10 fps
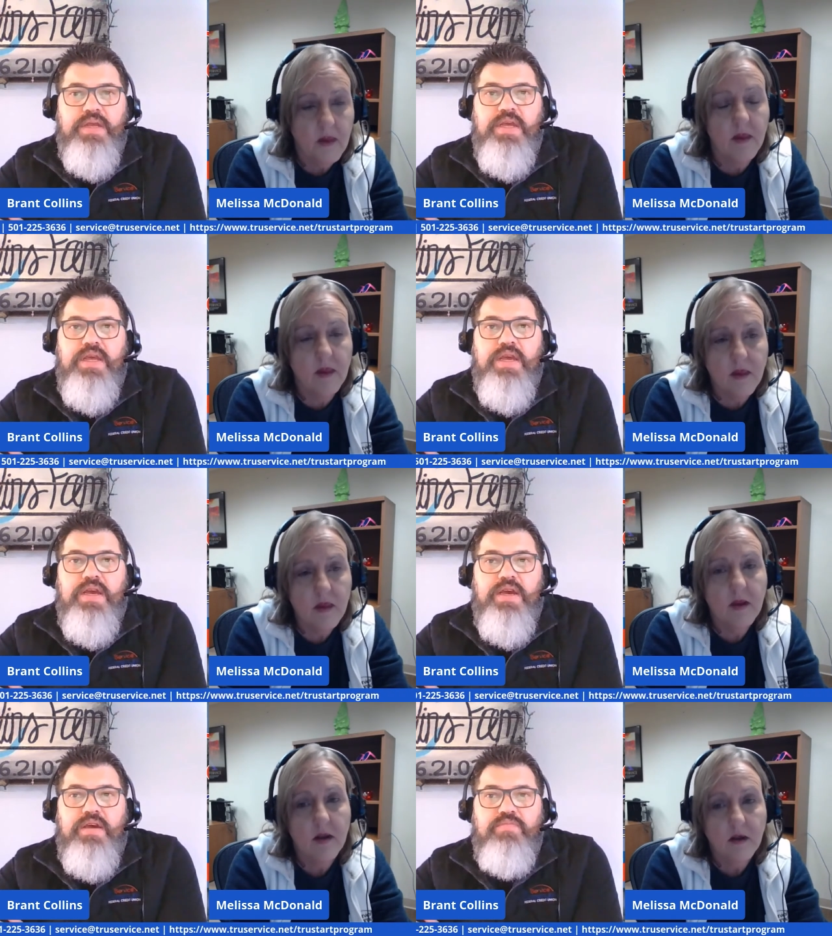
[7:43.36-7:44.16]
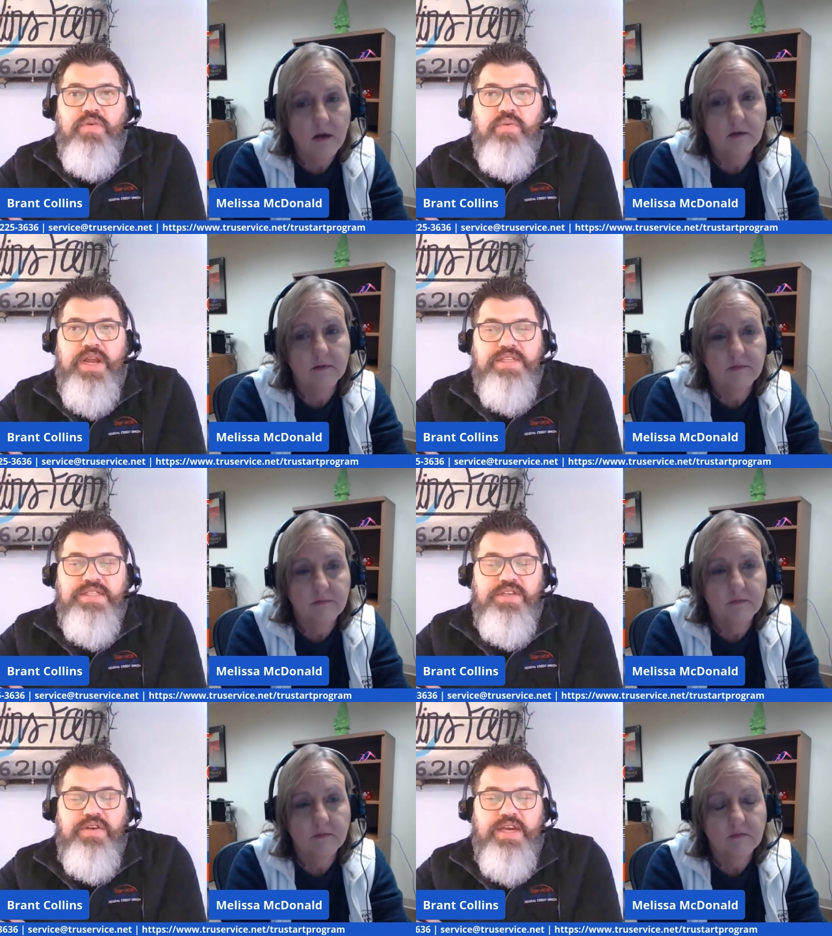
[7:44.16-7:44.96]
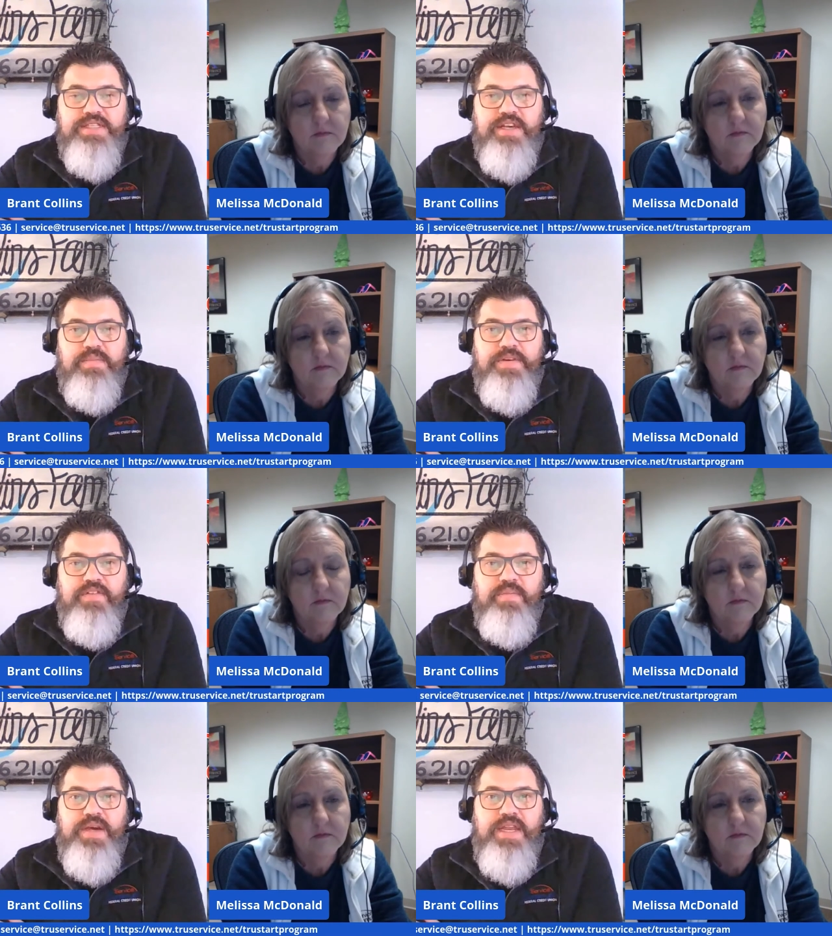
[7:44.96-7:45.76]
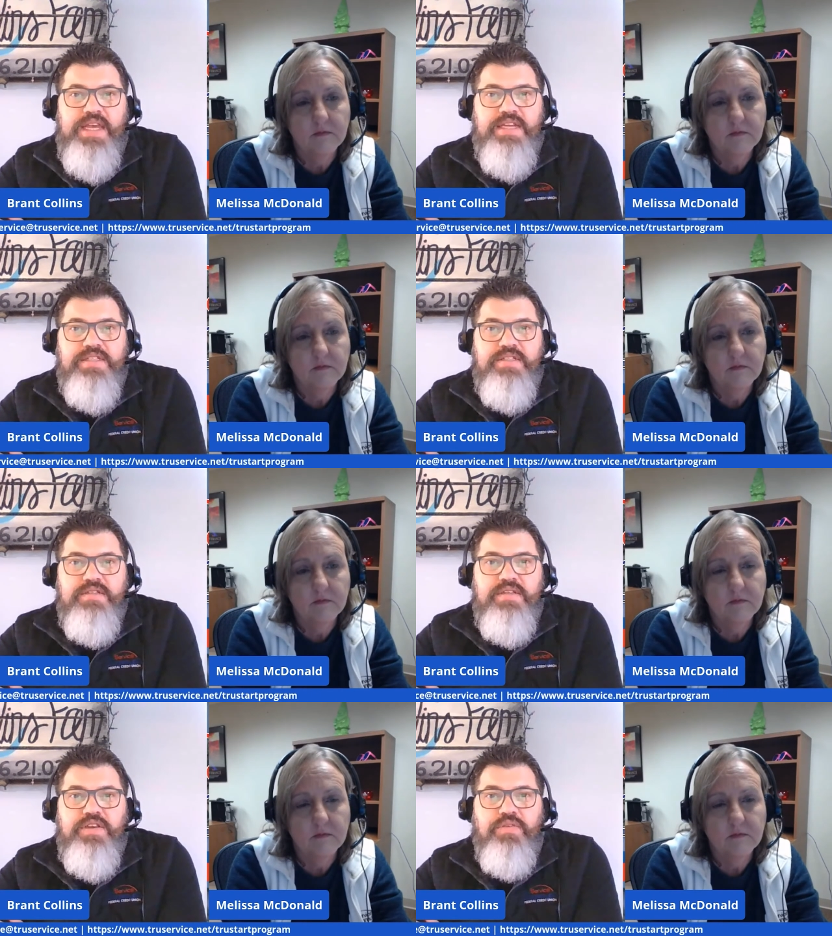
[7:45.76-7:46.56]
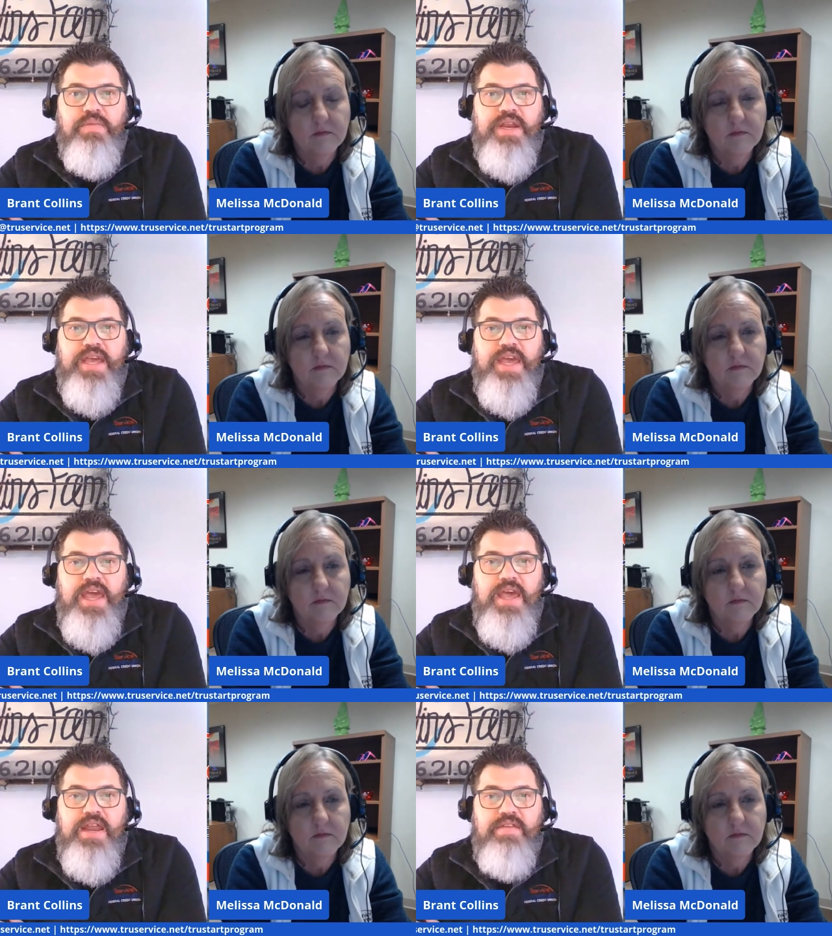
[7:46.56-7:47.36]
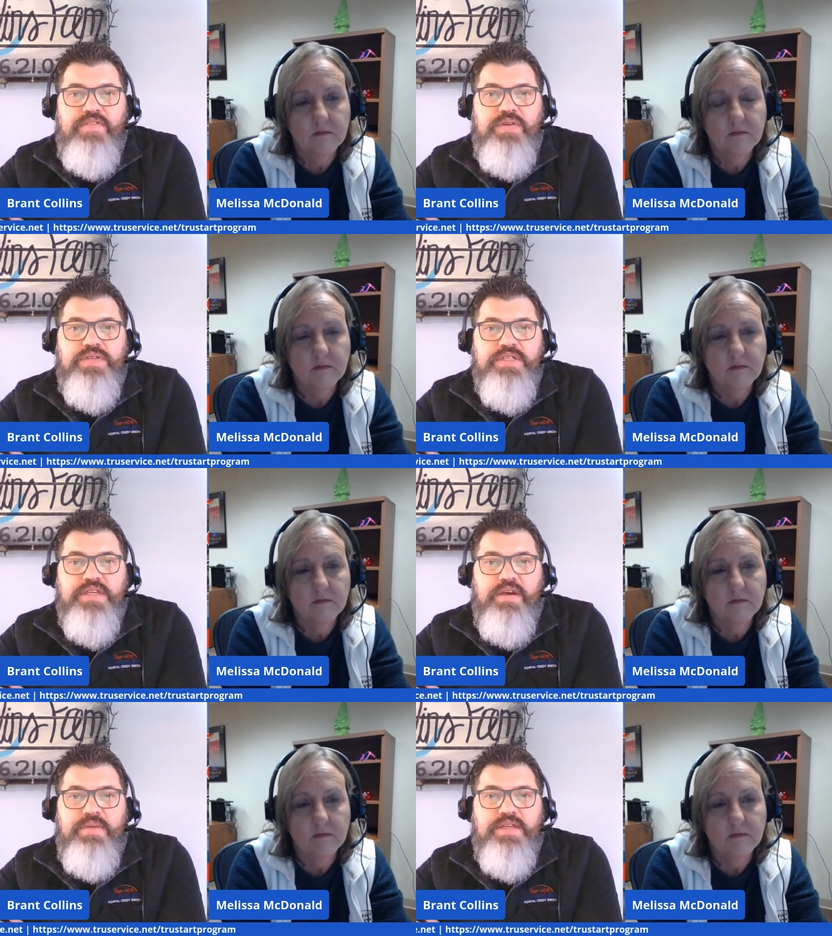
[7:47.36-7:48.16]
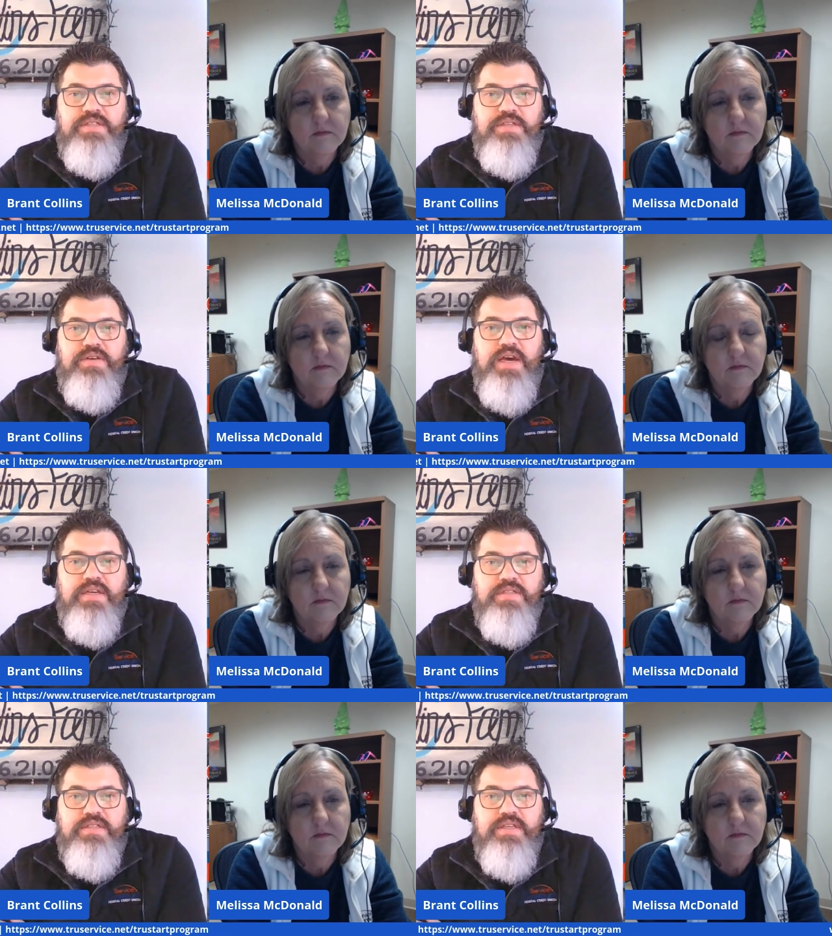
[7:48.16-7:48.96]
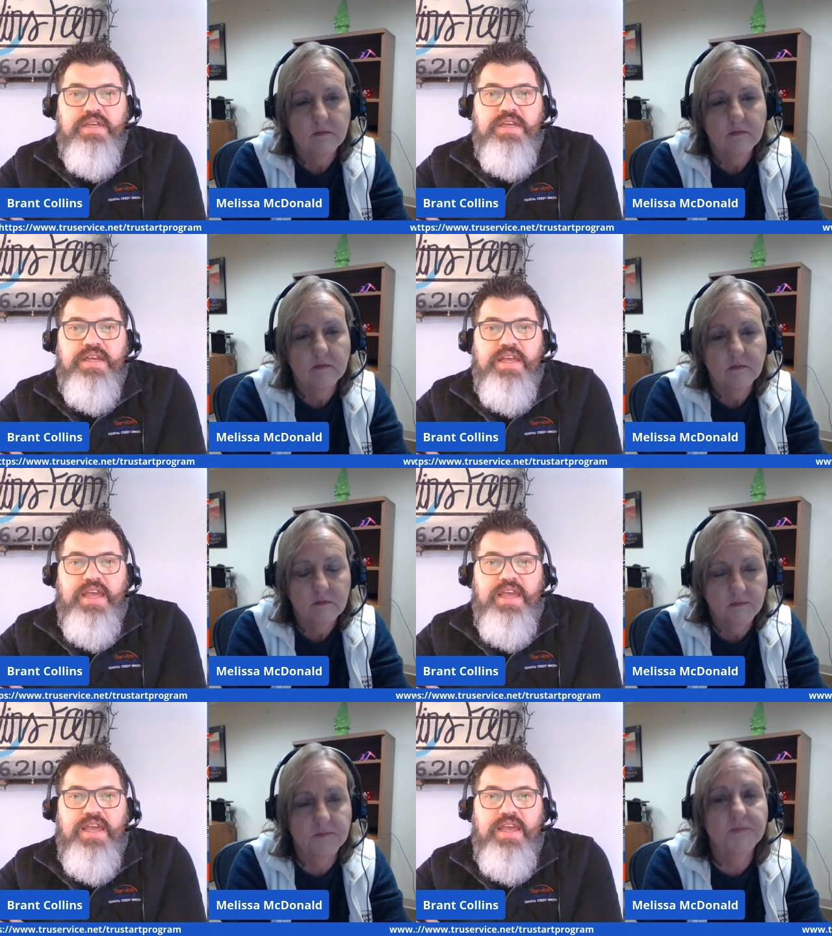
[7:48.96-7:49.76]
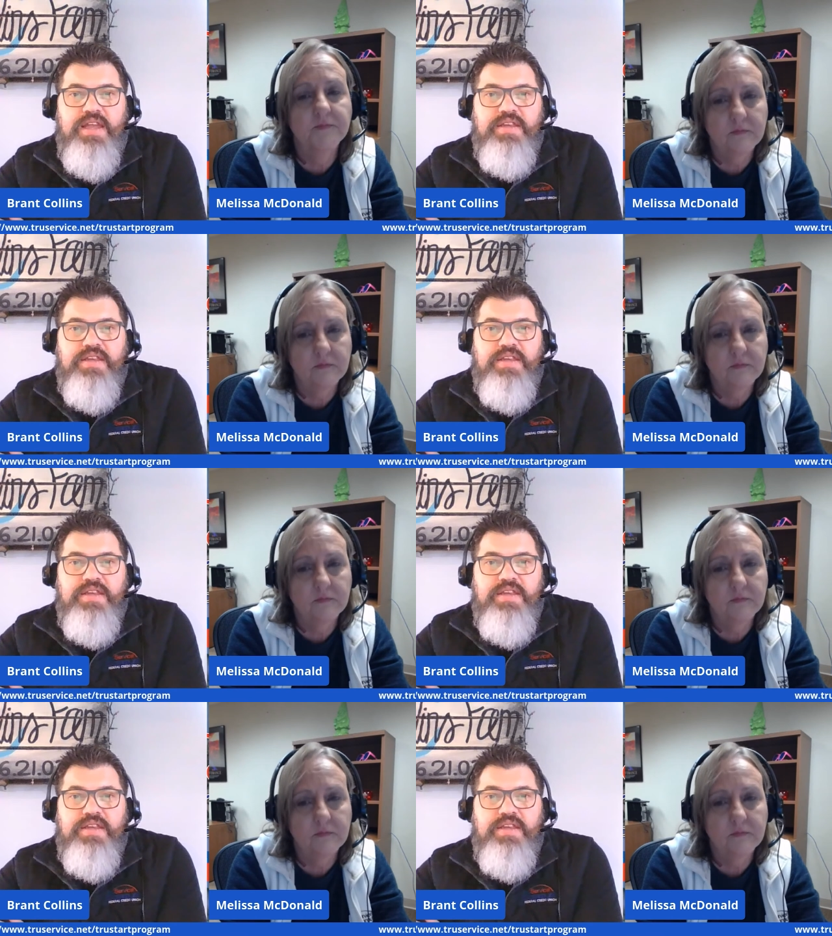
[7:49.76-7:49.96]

Speaker 1: mm-hmm. um, from what I see, you guys help everybody. It's your money ahead if you just come in to us mm-hmm.